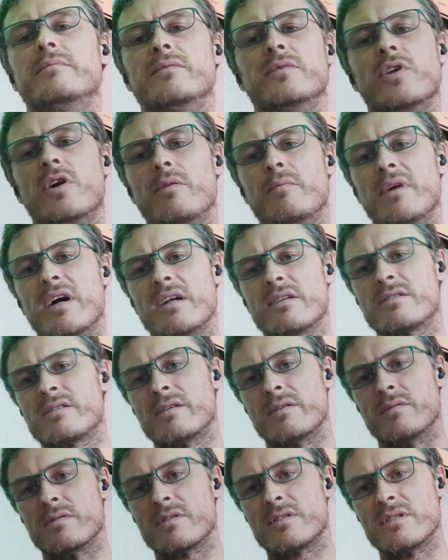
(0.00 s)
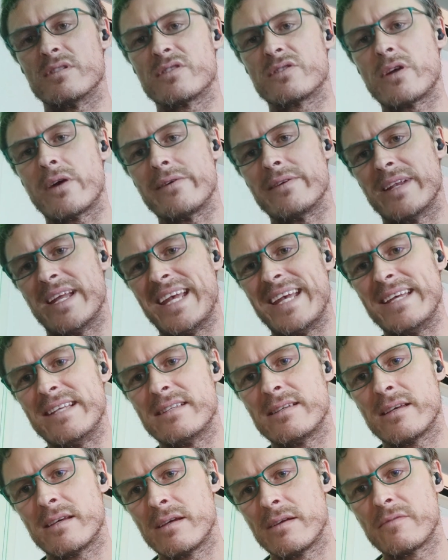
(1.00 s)
Not much. It was just don't
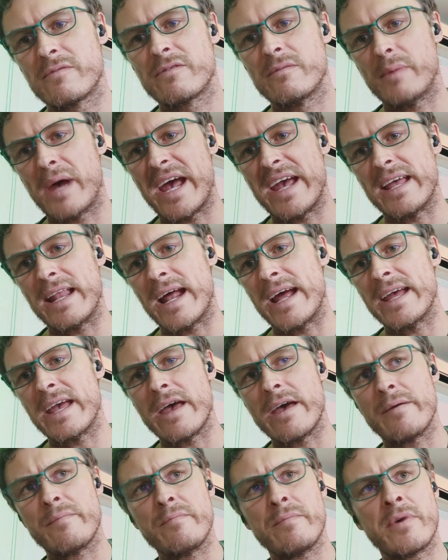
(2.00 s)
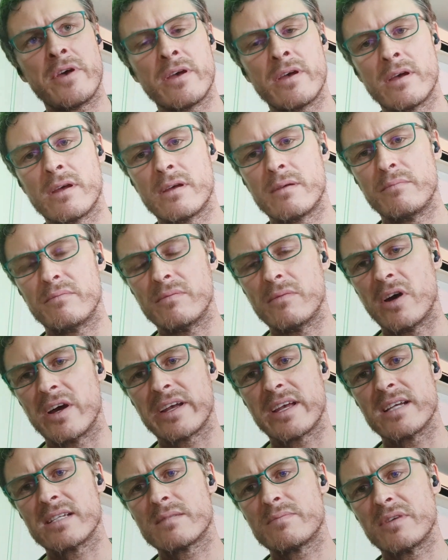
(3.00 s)
eat from 8 a.m, I
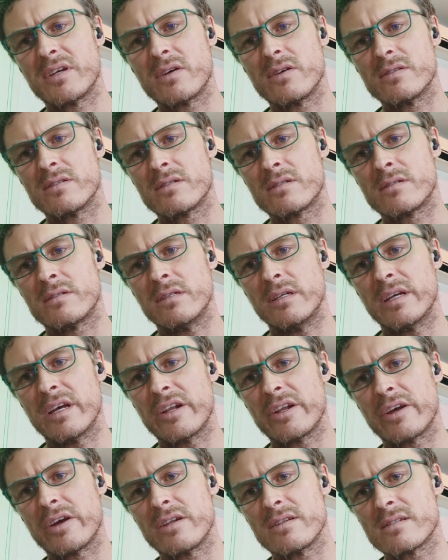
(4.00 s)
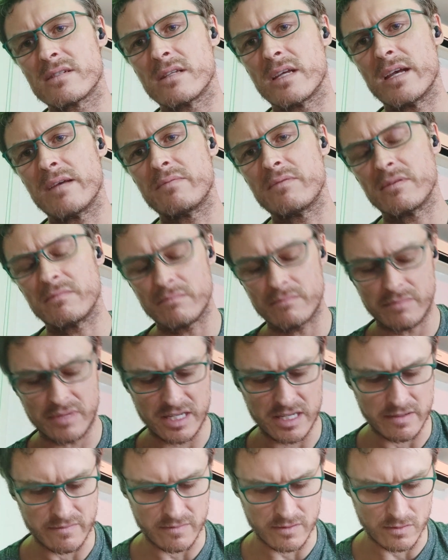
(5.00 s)
guess, because you're going to go to sleep and be
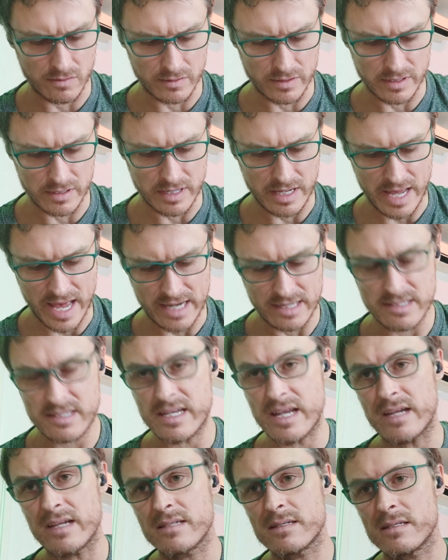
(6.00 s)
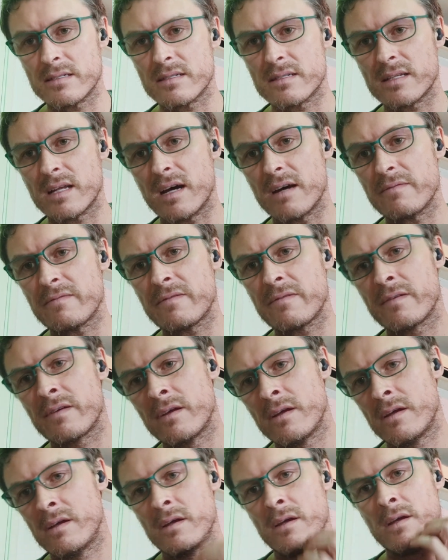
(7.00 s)
given all the anaesthetics and stuff.
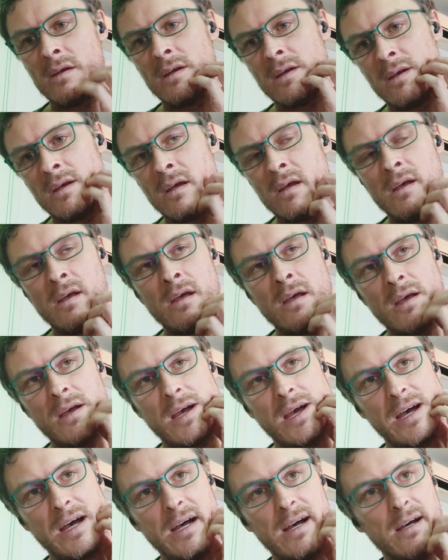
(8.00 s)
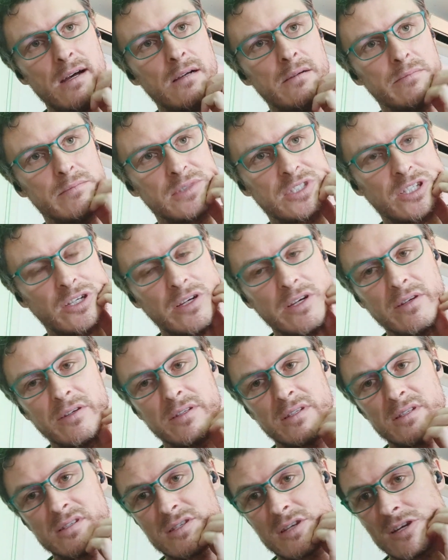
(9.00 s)
So
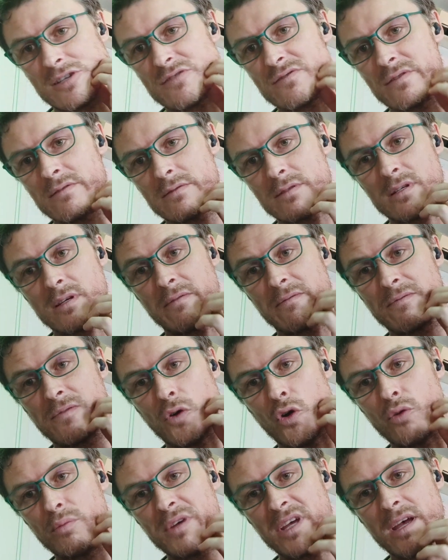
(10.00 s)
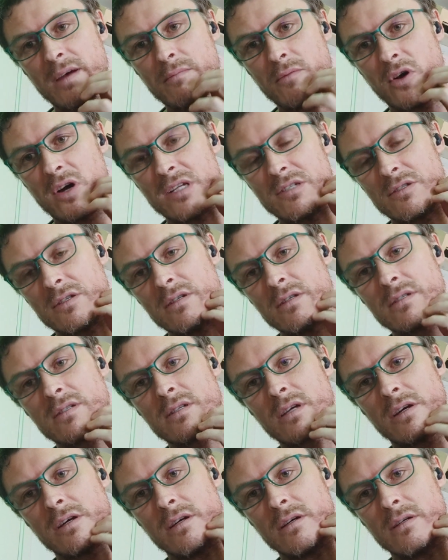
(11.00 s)
the surgery was at 4 p.m, mind you,
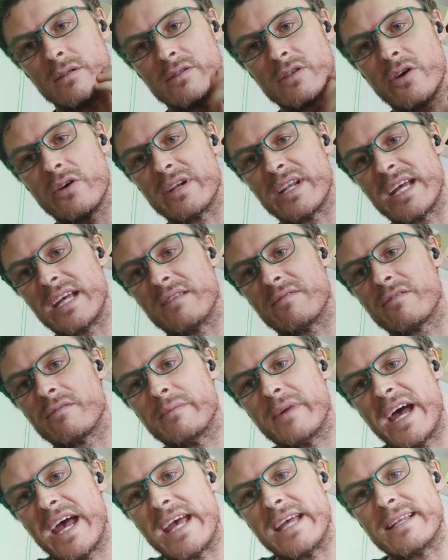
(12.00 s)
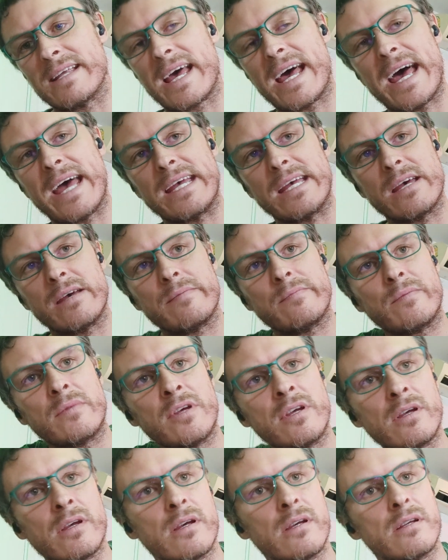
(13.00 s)
so don't eat from 8
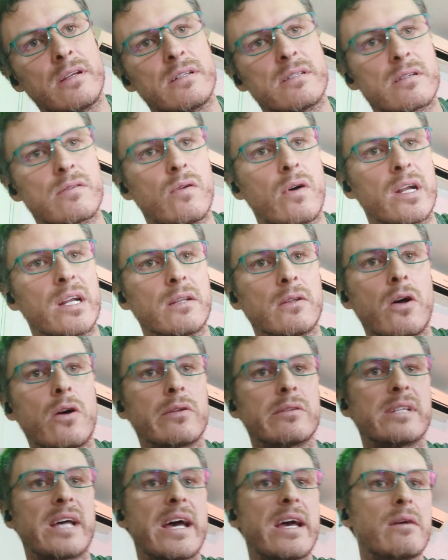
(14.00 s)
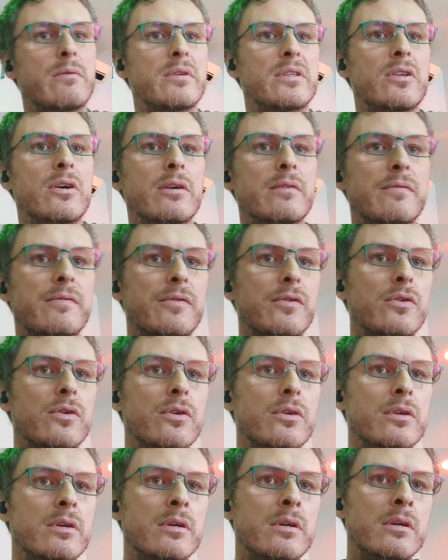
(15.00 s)
a.m. It's quite a long day with no
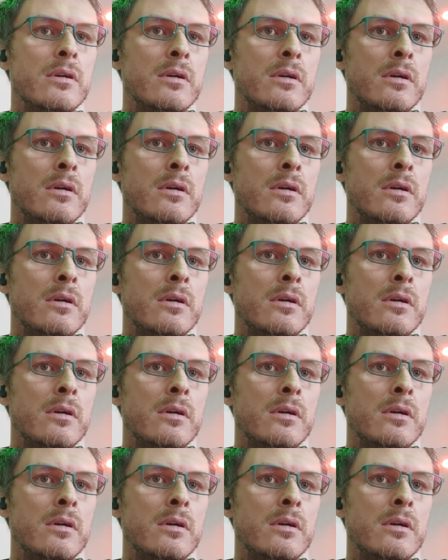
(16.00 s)
food.